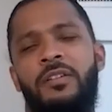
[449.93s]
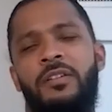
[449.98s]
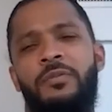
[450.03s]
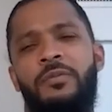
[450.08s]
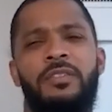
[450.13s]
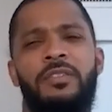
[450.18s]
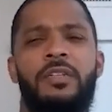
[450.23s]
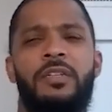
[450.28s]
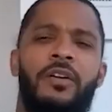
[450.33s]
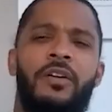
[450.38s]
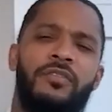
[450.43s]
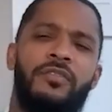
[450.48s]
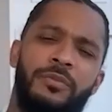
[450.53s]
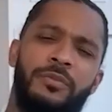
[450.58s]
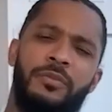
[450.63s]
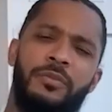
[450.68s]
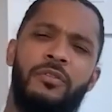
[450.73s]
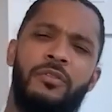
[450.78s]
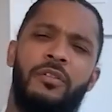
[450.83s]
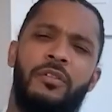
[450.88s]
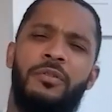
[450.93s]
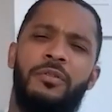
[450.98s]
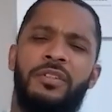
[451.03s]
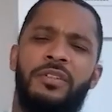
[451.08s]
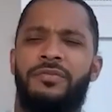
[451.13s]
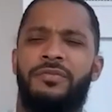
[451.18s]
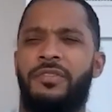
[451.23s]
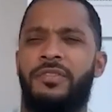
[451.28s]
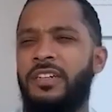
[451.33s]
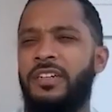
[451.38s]
you know, what's comfortable or
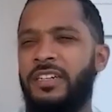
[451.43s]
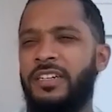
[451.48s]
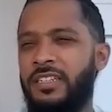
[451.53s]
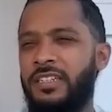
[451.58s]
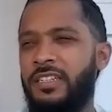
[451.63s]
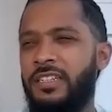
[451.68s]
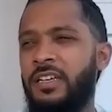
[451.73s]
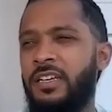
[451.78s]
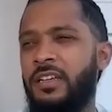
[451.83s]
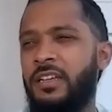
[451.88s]
what's fun,